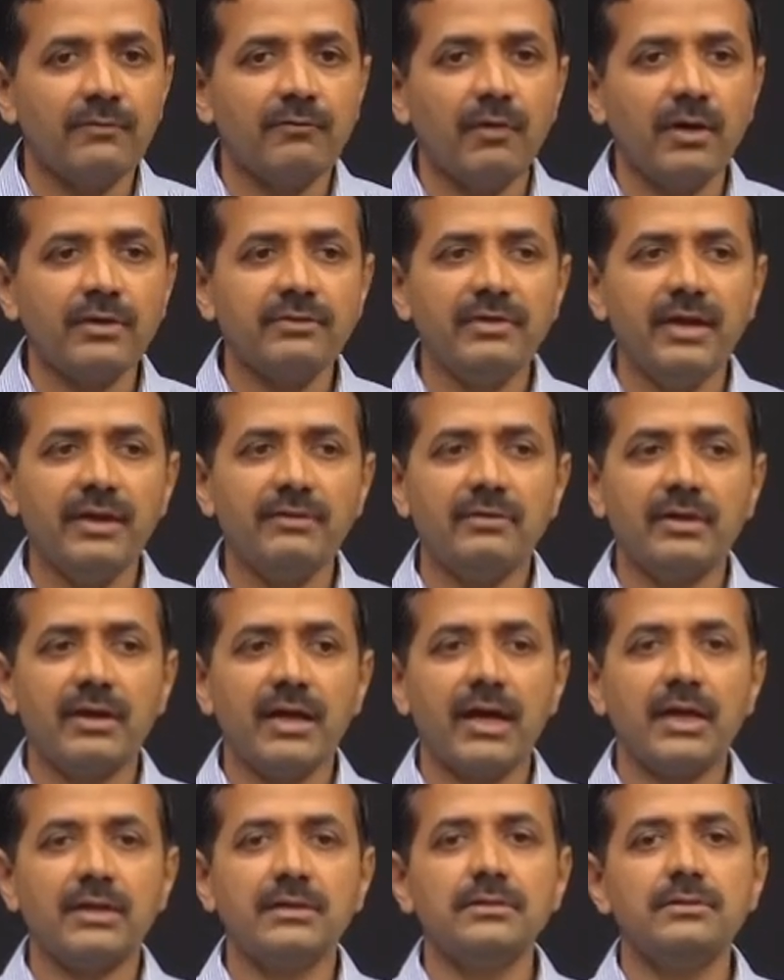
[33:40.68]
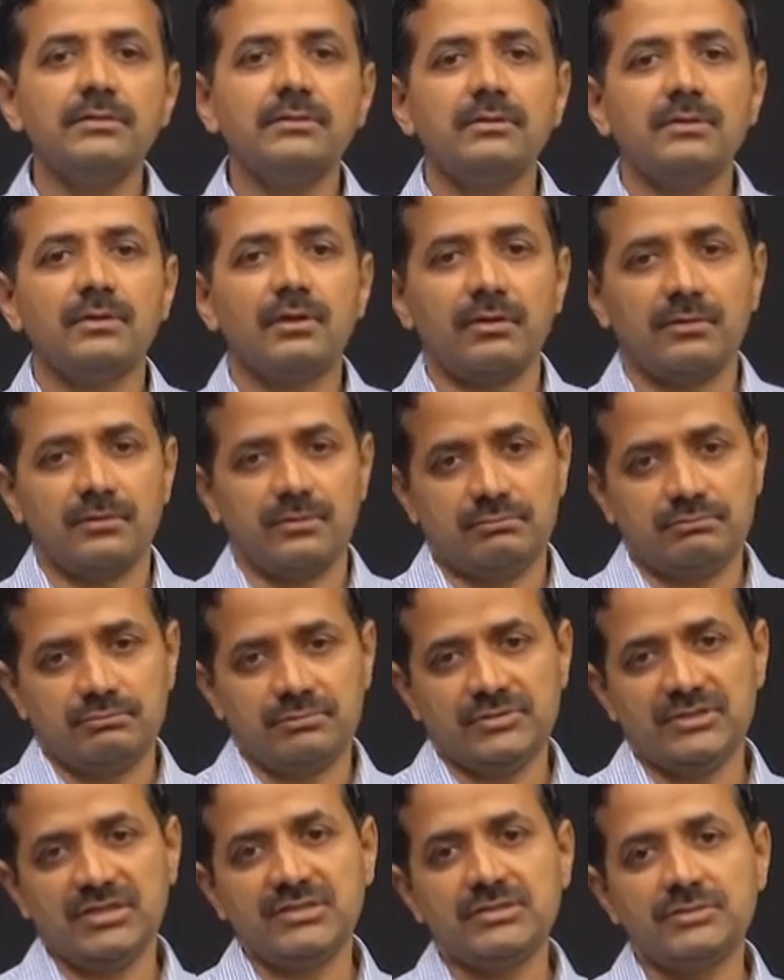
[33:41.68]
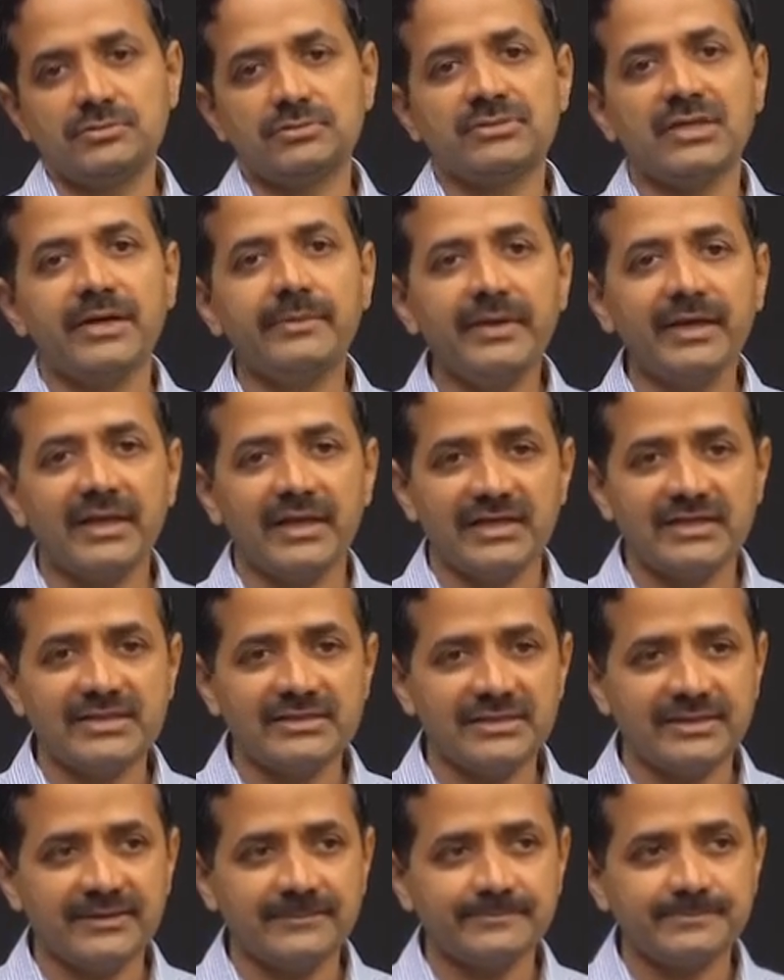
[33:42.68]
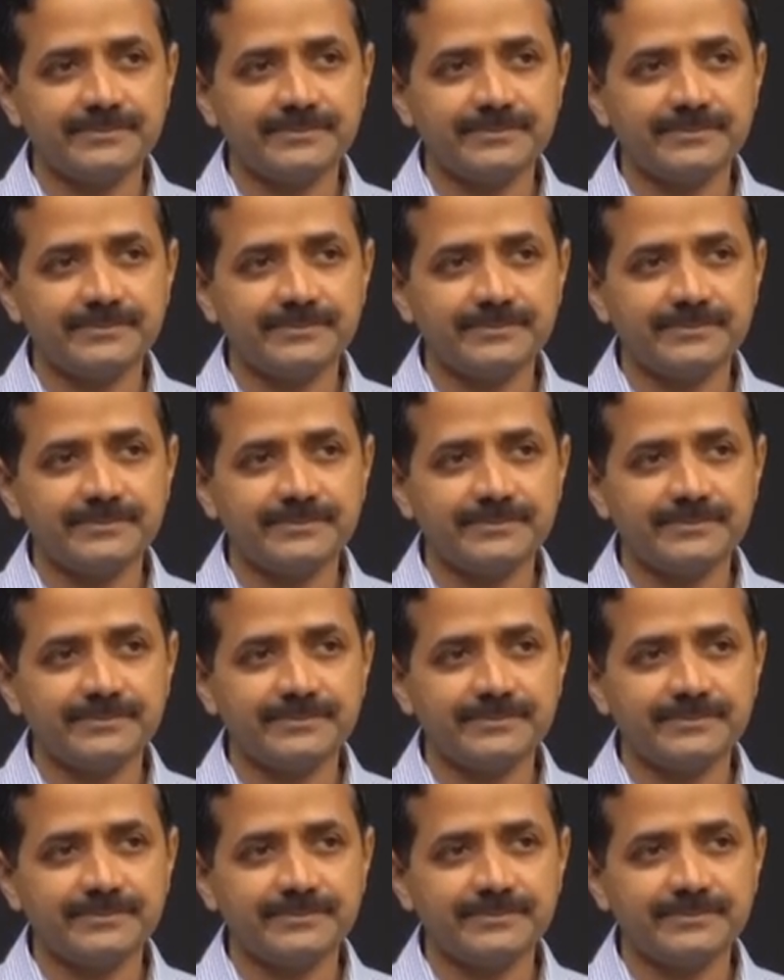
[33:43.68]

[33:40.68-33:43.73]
What we have done, or just to summarize